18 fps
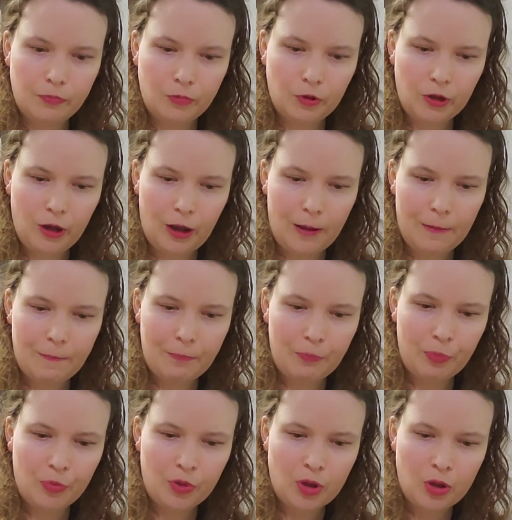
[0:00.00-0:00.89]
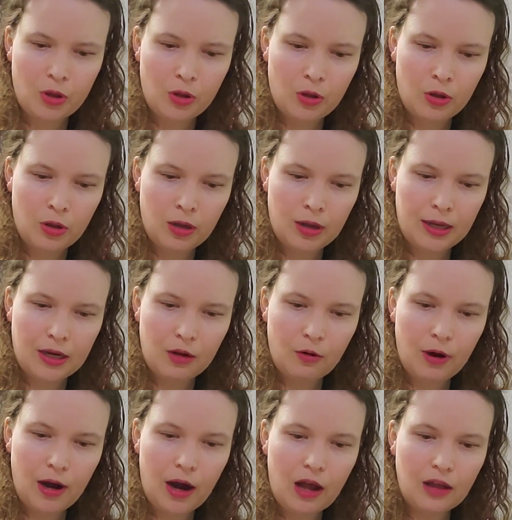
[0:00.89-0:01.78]
Okay. I
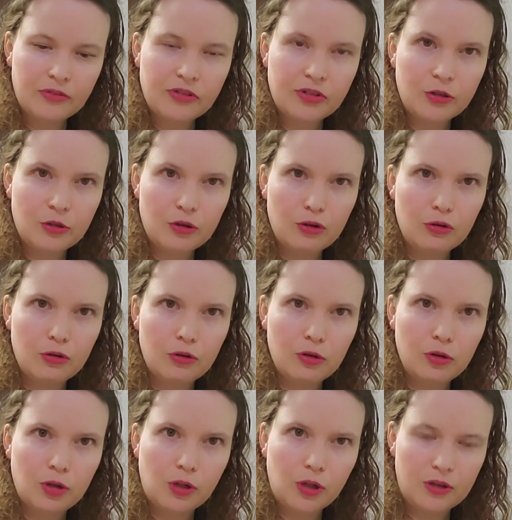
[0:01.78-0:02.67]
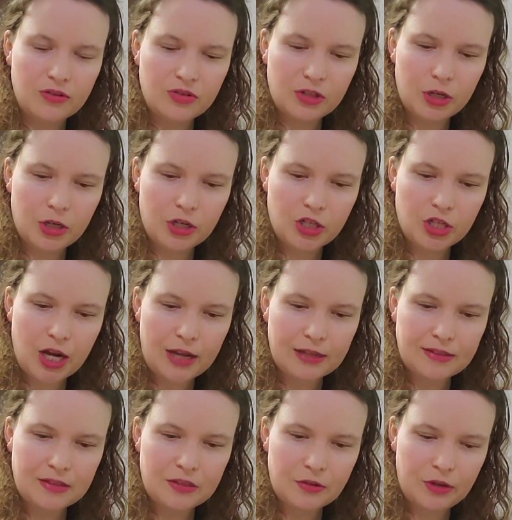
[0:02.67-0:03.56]
know where I'll do closer
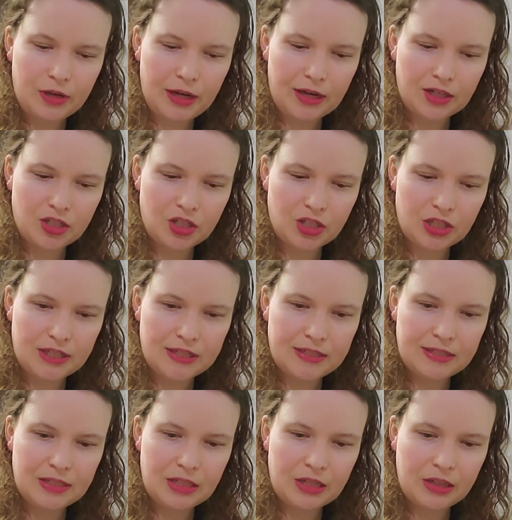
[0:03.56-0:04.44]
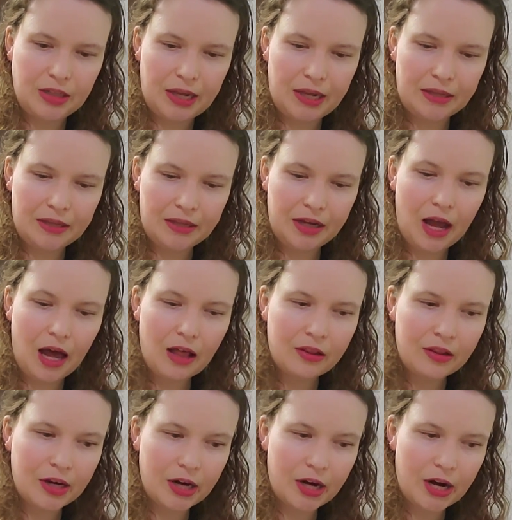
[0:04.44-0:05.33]
shots so you can actually see like the
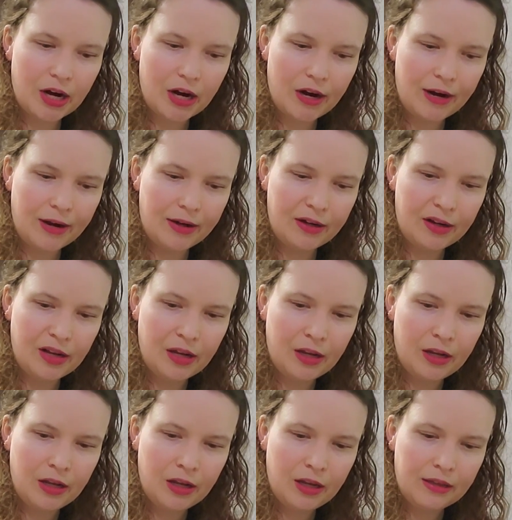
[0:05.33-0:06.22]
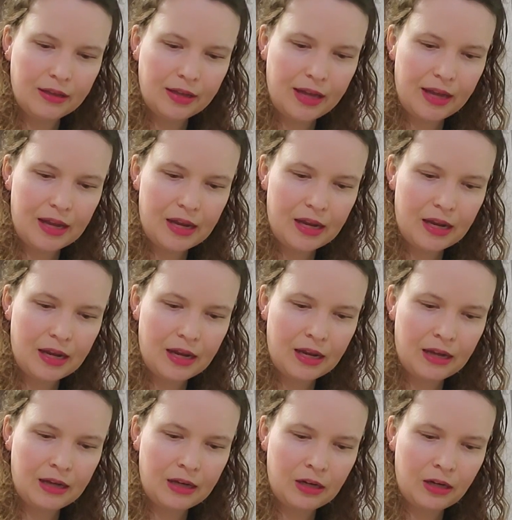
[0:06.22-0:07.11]
color and the
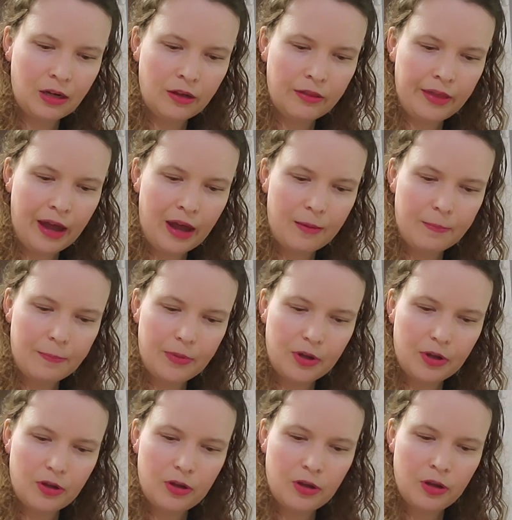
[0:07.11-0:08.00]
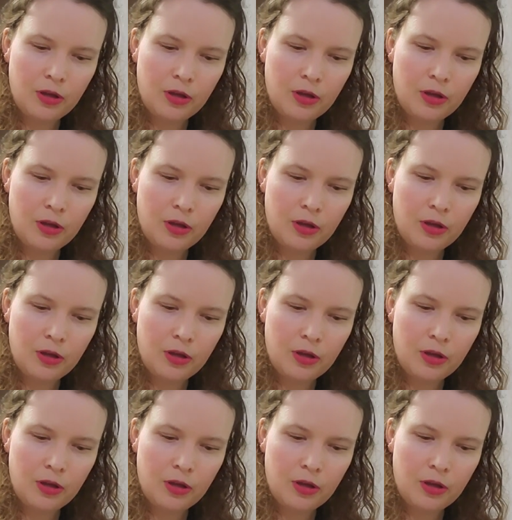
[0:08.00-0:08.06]
can and all that, but